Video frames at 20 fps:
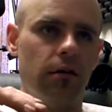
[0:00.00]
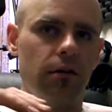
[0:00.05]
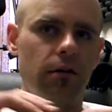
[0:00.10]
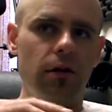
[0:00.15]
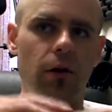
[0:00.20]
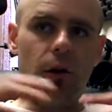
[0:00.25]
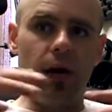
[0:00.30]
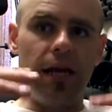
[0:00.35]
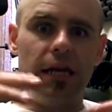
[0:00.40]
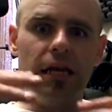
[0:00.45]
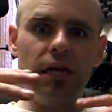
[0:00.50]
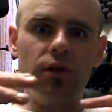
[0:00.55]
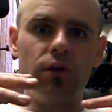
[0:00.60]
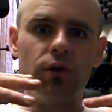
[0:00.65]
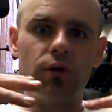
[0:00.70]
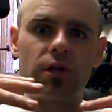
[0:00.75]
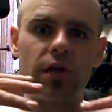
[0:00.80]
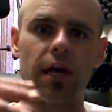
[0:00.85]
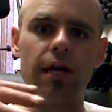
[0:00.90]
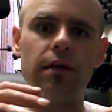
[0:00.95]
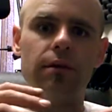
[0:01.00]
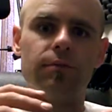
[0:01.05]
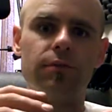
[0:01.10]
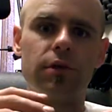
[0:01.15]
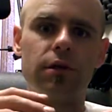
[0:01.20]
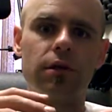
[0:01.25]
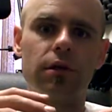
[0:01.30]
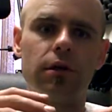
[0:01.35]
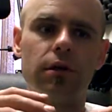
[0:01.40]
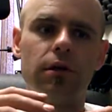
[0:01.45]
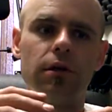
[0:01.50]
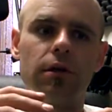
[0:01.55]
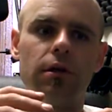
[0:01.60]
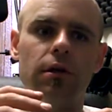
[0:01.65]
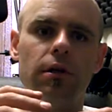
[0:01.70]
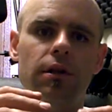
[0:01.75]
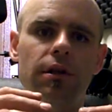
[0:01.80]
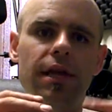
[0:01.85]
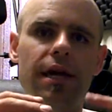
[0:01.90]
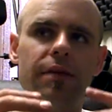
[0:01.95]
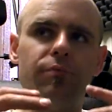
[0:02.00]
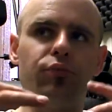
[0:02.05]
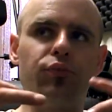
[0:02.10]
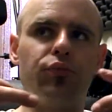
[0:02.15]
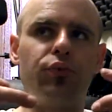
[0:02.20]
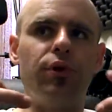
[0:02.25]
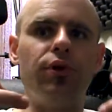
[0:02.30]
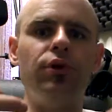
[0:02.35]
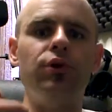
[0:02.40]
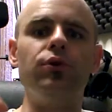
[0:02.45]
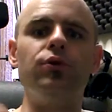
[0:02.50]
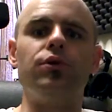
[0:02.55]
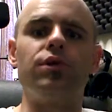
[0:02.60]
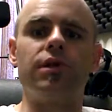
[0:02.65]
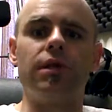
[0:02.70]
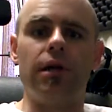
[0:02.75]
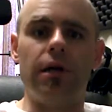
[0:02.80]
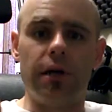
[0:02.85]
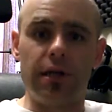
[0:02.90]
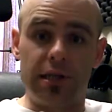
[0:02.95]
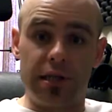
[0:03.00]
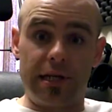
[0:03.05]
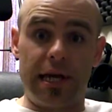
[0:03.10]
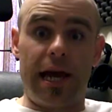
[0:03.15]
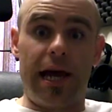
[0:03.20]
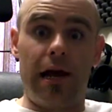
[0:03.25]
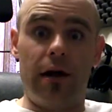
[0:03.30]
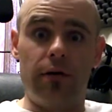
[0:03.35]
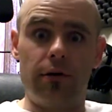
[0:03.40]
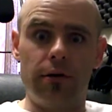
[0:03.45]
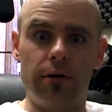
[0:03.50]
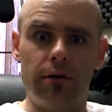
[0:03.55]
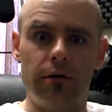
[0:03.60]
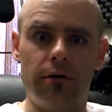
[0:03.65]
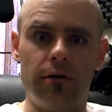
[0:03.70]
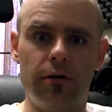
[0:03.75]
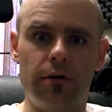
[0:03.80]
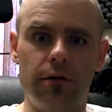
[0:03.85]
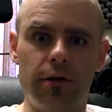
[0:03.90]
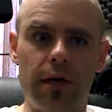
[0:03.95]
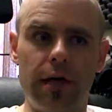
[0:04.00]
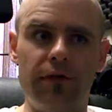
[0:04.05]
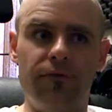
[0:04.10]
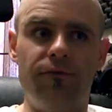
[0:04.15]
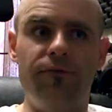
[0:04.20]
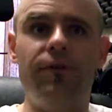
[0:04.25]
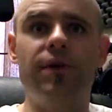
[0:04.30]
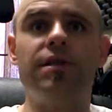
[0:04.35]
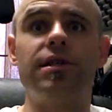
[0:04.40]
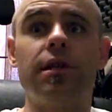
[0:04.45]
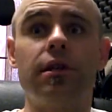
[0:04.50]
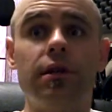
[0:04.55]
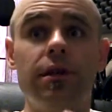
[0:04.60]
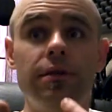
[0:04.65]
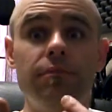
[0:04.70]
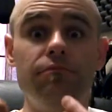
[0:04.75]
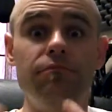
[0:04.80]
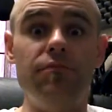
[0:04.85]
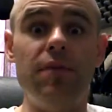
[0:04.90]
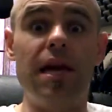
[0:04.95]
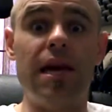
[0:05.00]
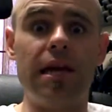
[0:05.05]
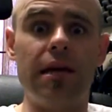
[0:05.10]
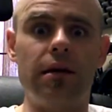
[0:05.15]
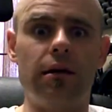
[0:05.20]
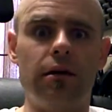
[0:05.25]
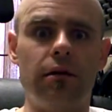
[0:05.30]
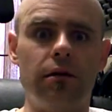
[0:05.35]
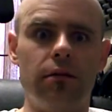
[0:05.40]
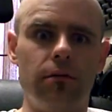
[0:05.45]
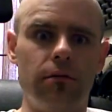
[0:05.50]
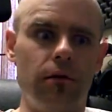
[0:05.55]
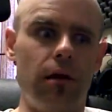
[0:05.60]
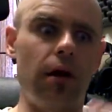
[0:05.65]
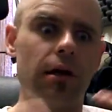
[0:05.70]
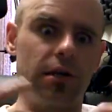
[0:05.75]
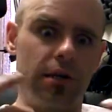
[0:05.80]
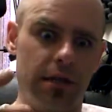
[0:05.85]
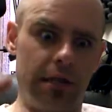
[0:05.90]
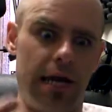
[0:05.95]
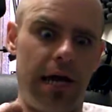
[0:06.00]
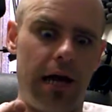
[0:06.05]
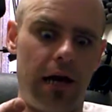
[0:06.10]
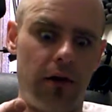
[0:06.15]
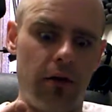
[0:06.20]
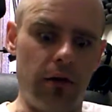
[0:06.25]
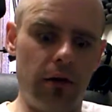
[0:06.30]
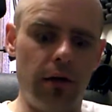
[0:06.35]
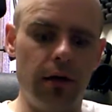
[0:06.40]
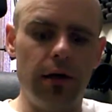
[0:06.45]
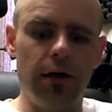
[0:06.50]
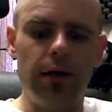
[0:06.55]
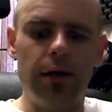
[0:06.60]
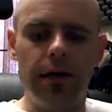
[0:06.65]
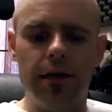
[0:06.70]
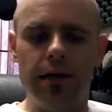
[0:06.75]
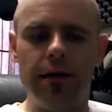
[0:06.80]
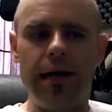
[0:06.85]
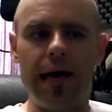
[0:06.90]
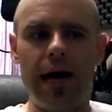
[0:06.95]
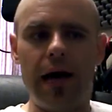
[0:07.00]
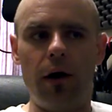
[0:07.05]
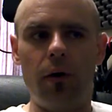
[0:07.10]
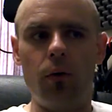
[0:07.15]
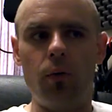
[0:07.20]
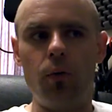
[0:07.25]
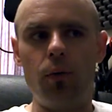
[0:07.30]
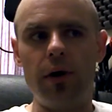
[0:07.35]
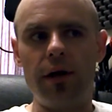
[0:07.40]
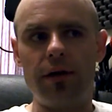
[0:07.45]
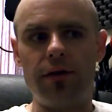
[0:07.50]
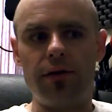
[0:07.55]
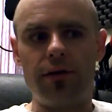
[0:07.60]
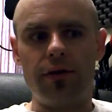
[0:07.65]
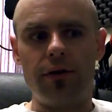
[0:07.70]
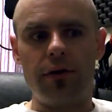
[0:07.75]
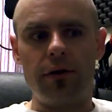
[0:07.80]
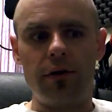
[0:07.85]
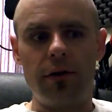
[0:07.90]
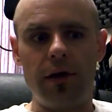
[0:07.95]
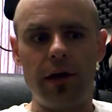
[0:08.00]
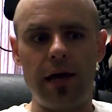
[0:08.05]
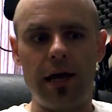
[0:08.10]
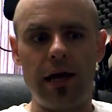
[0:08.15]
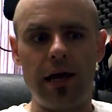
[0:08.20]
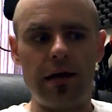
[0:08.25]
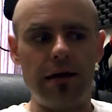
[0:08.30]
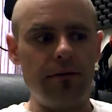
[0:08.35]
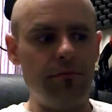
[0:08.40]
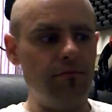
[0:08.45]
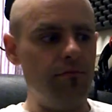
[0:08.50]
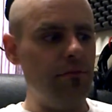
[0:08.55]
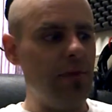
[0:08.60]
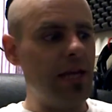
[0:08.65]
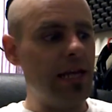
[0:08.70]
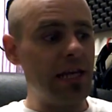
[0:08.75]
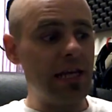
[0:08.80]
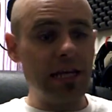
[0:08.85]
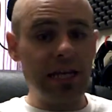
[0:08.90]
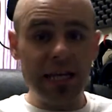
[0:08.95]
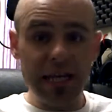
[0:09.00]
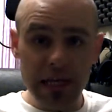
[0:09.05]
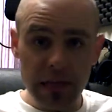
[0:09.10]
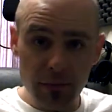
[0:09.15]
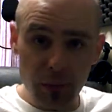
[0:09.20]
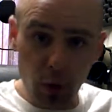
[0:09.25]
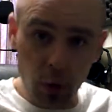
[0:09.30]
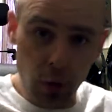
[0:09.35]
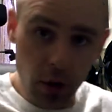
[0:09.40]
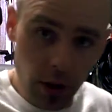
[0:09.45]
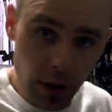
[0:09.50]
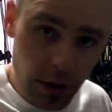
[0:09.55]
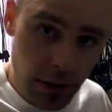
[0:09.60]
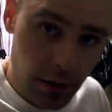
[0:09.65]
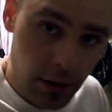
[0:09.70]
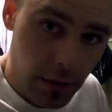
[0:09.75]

any of those items, they produce a sound. They physically make a sound. Now with a MIDI keyboard